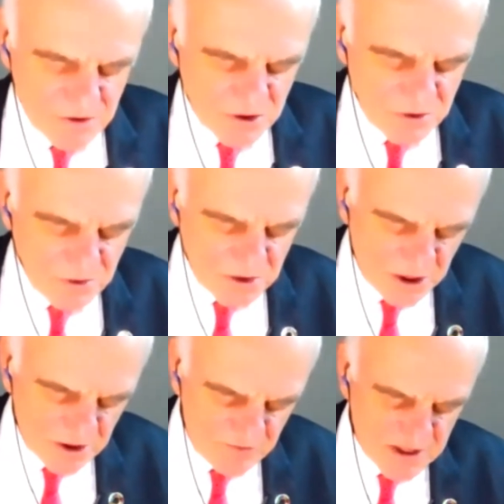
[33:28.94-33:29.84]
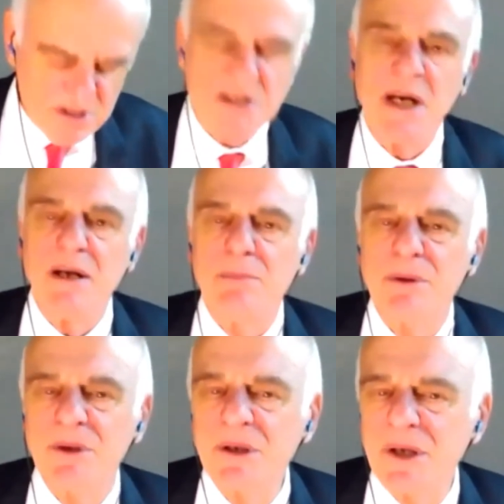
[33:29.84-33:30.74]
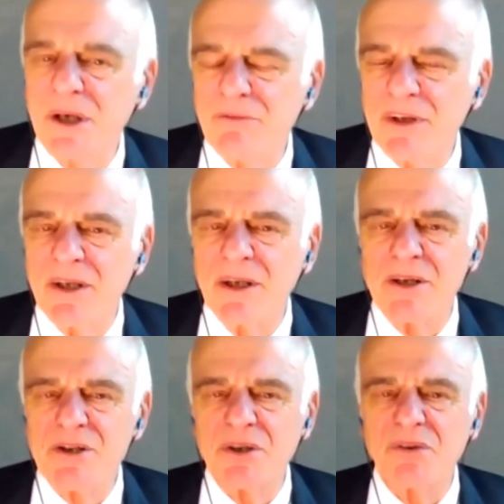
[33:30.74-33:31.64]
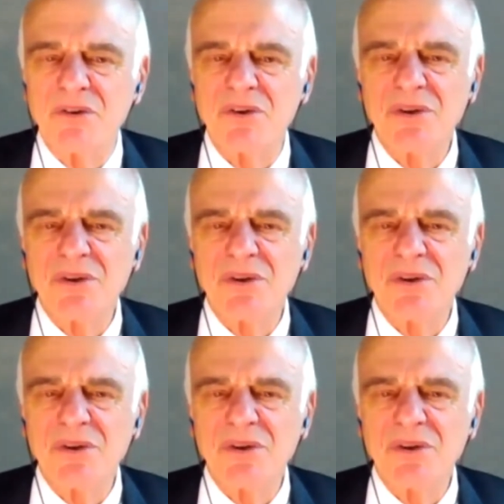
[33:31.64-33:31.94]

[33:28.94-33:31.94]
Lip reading: to COVID stable and COVID urgent,